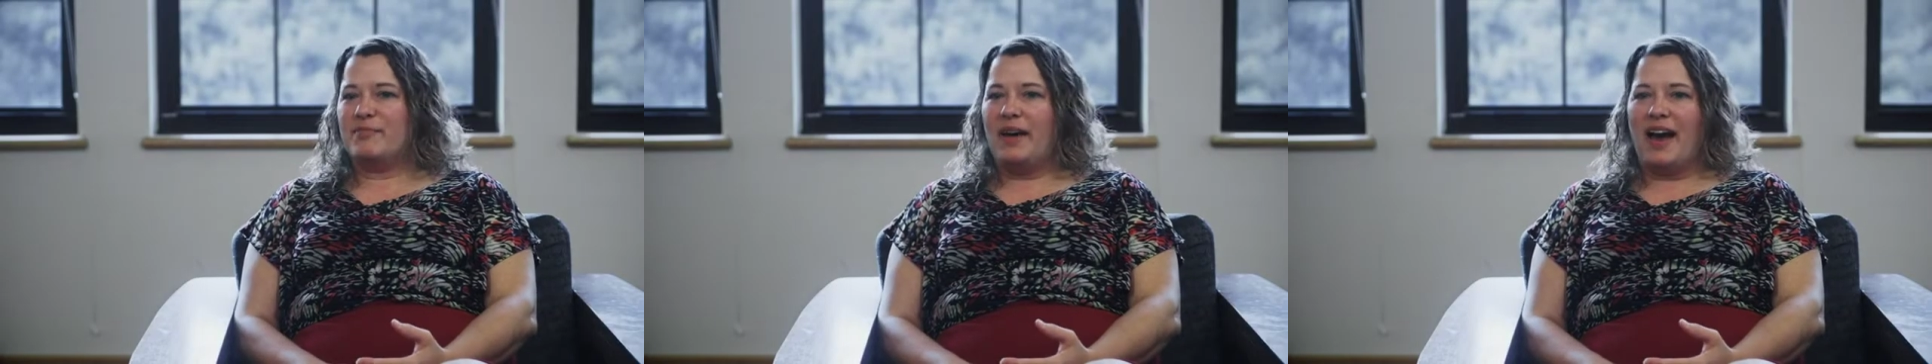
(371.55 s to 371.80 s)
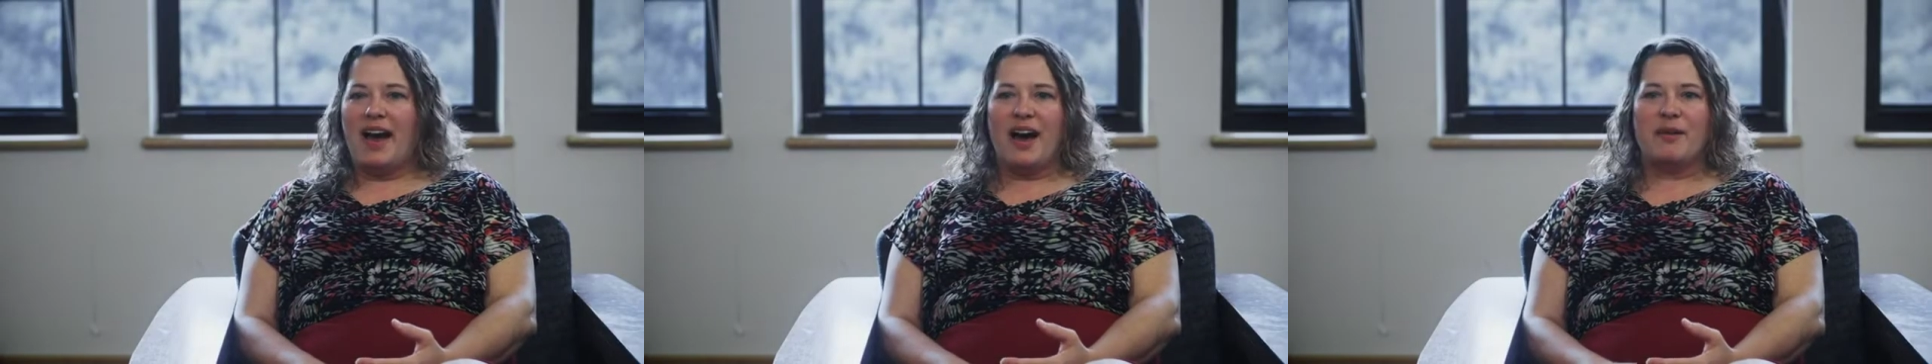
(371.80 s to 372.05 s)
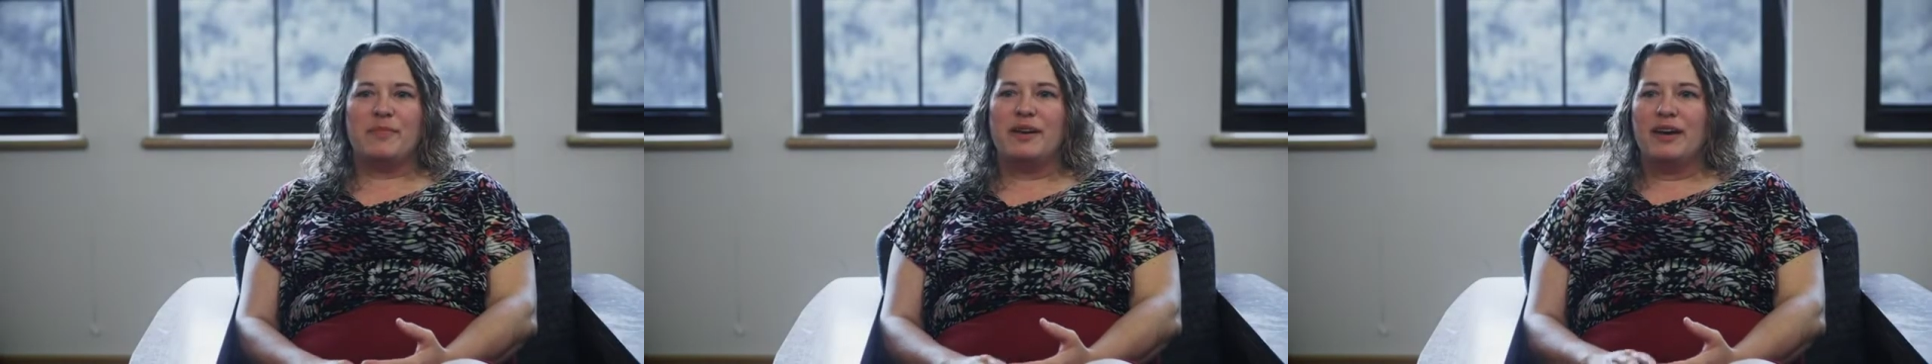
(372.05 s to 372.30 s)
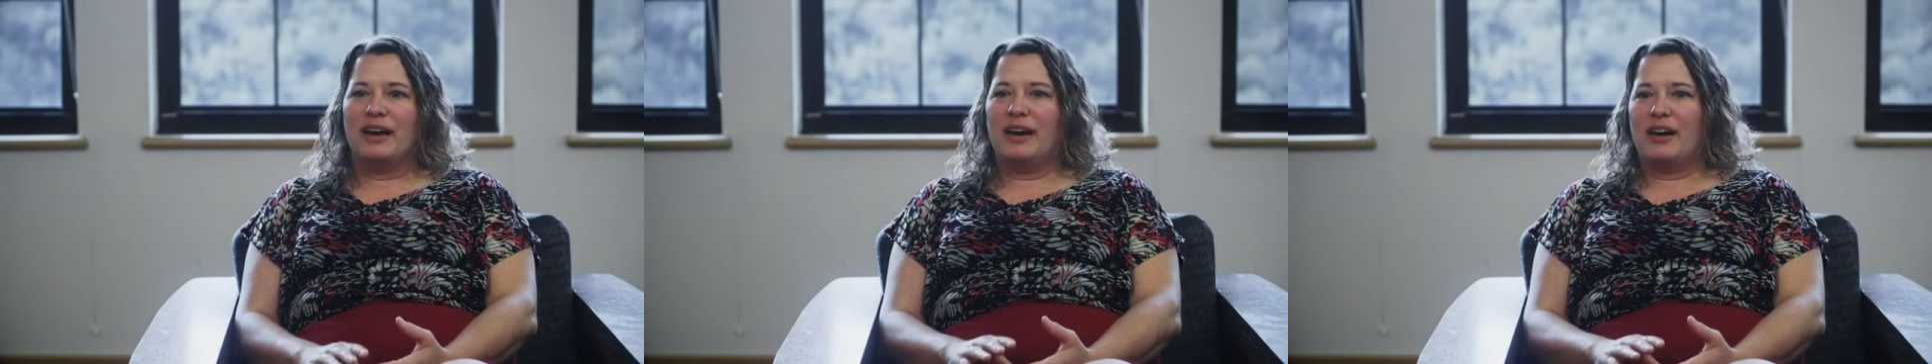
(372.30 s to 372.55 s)
map,
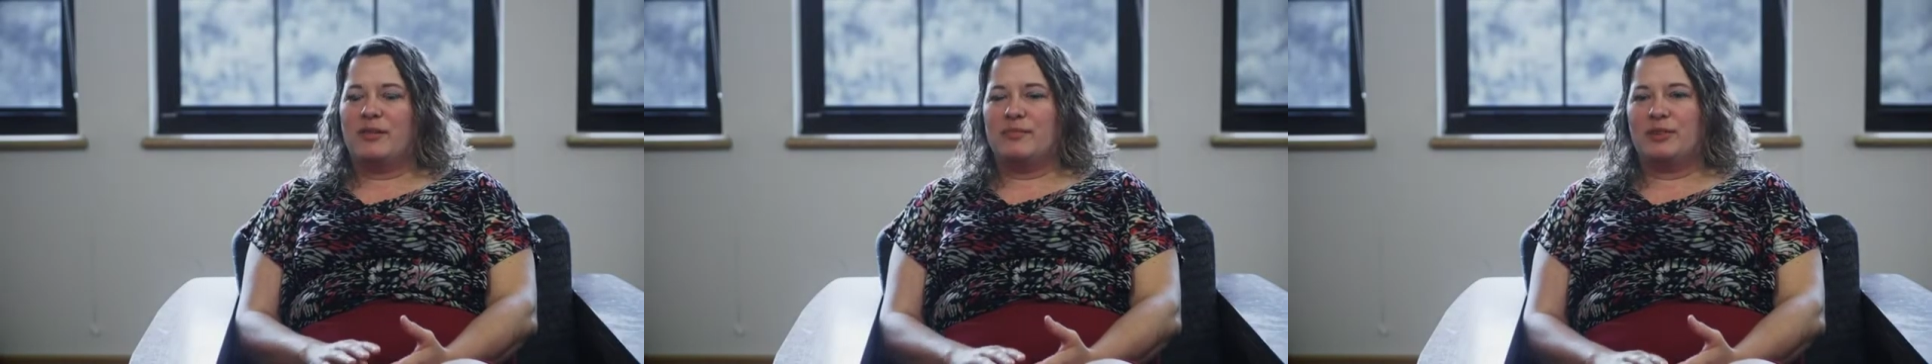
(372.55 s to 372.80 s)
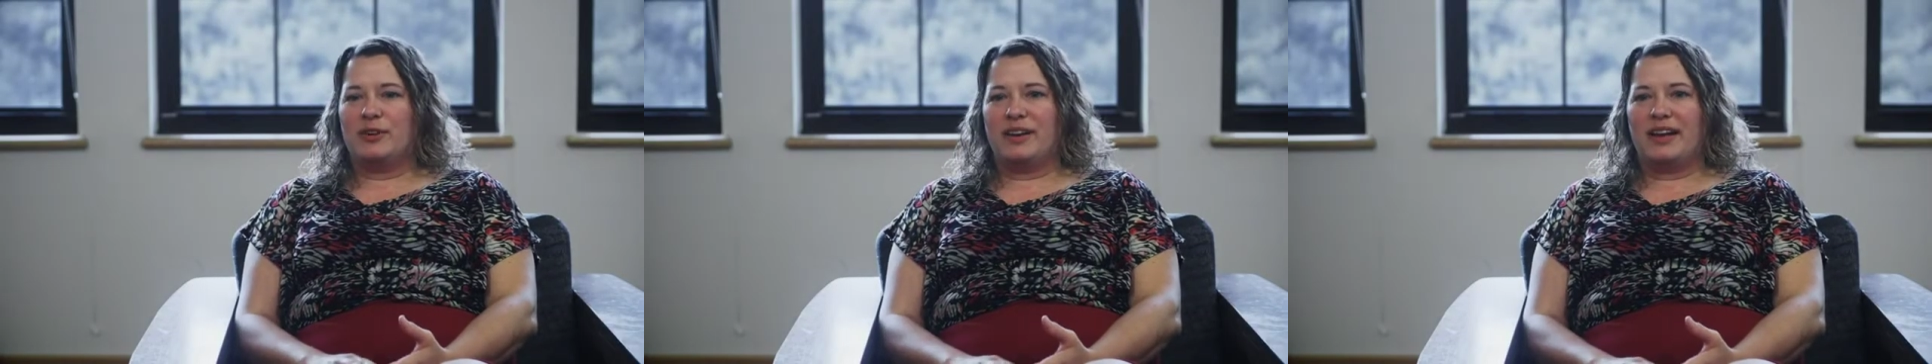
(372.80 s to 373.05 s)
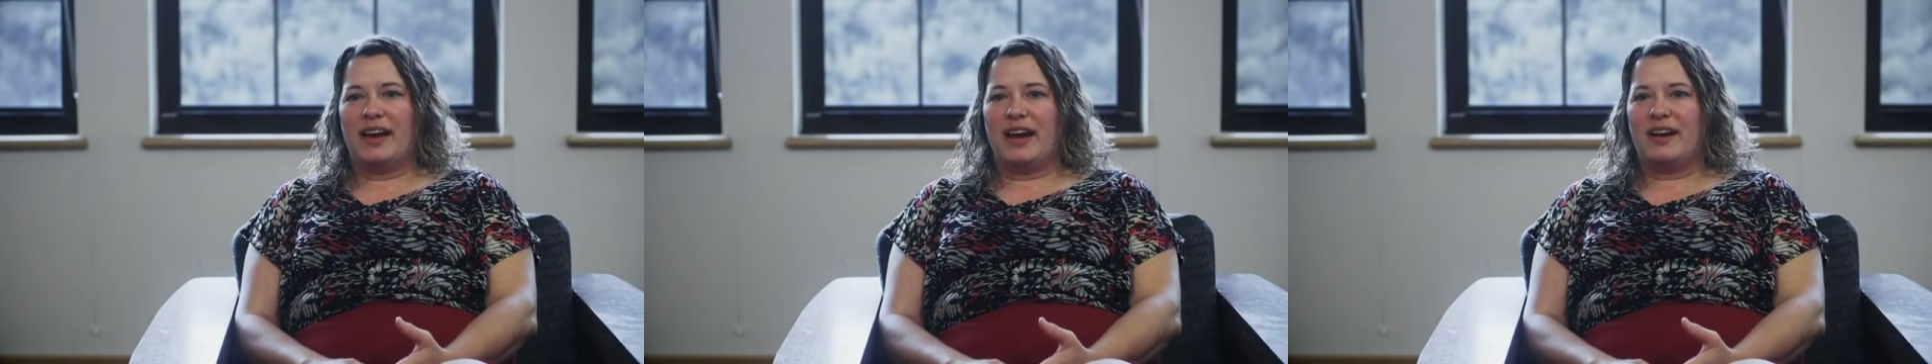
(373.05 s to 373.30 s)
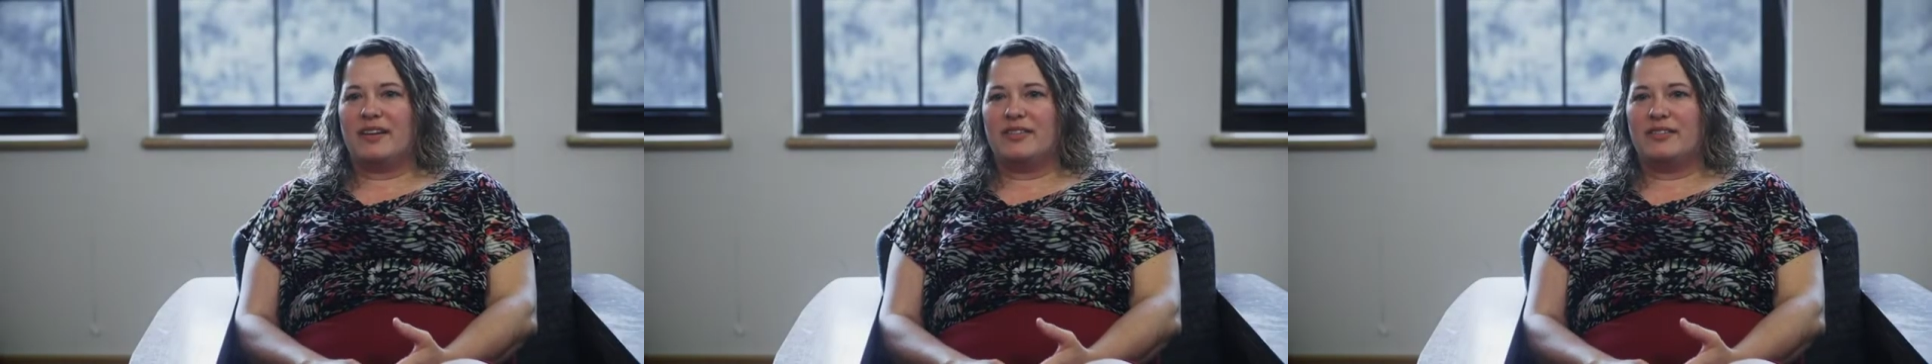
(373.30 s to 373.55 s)
learning
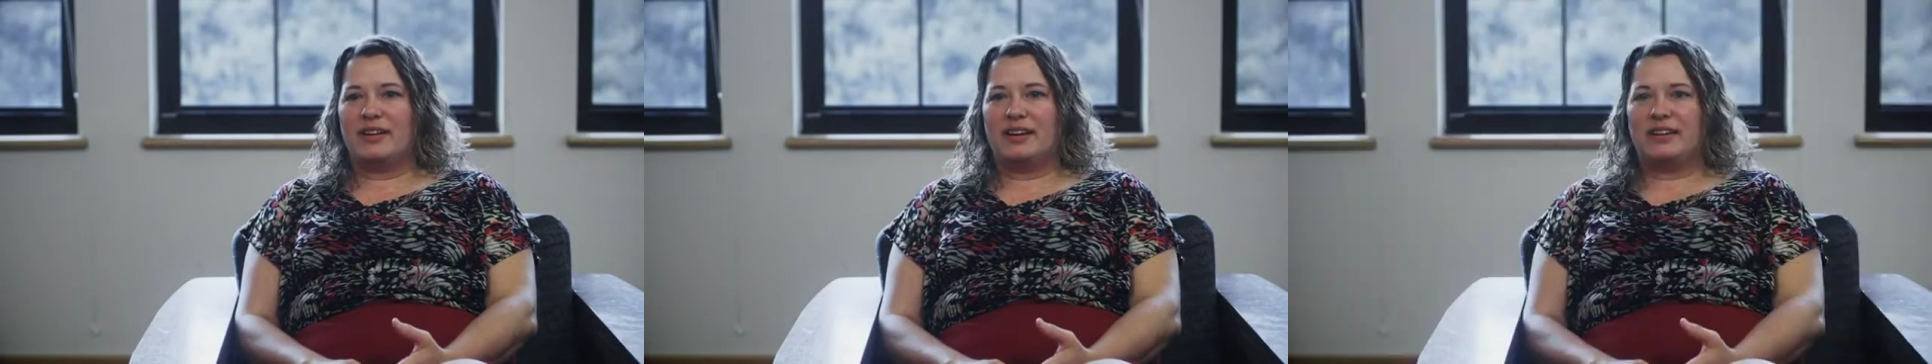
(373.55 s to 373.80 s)
how